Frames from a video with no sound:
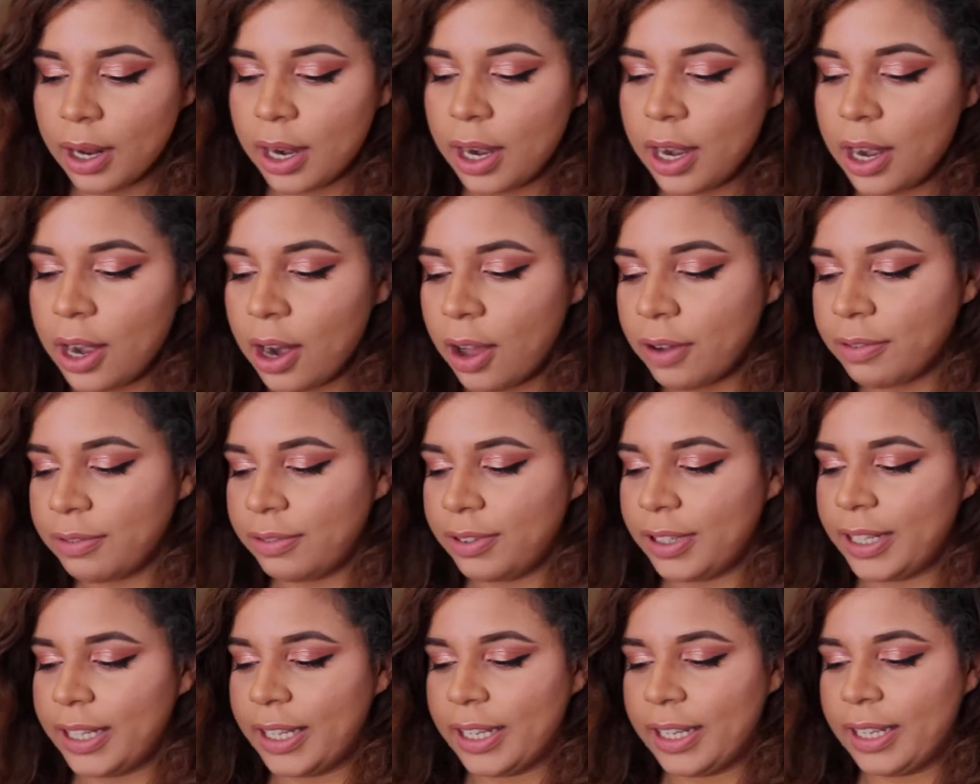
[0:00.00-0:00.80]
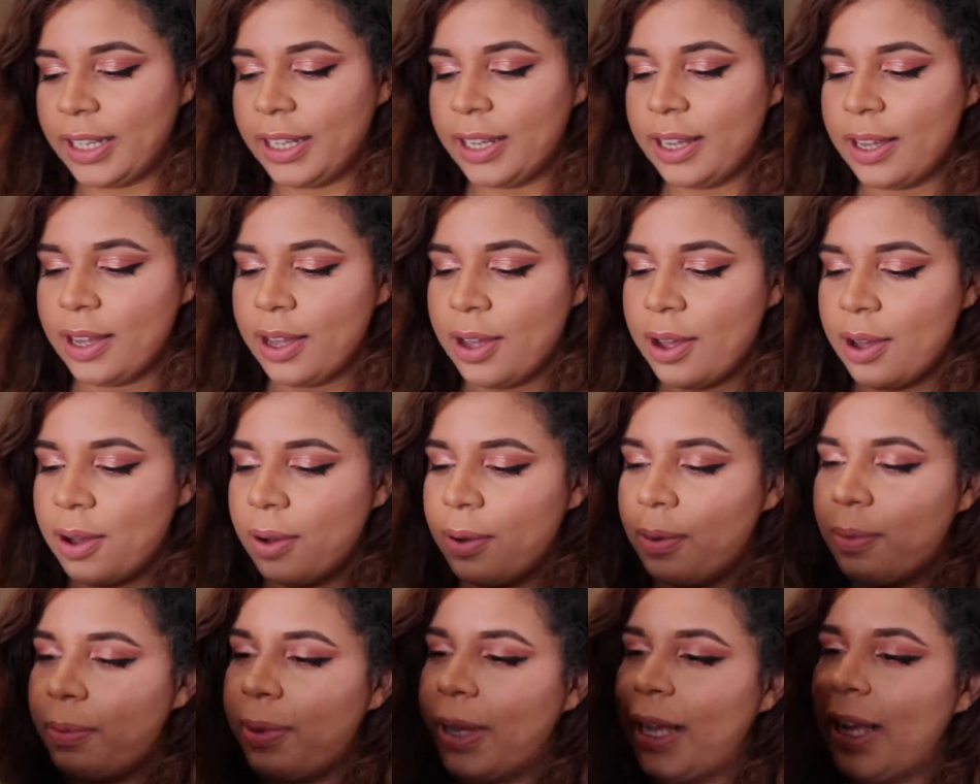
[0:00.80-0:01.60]
lovely
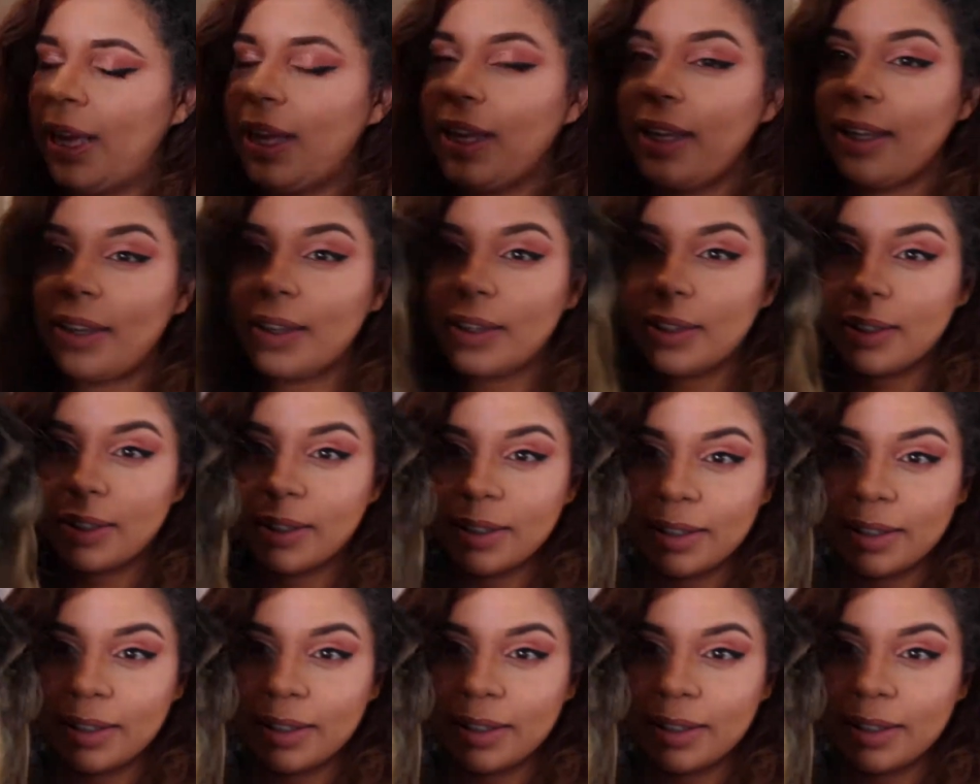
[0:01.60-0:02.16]
wig.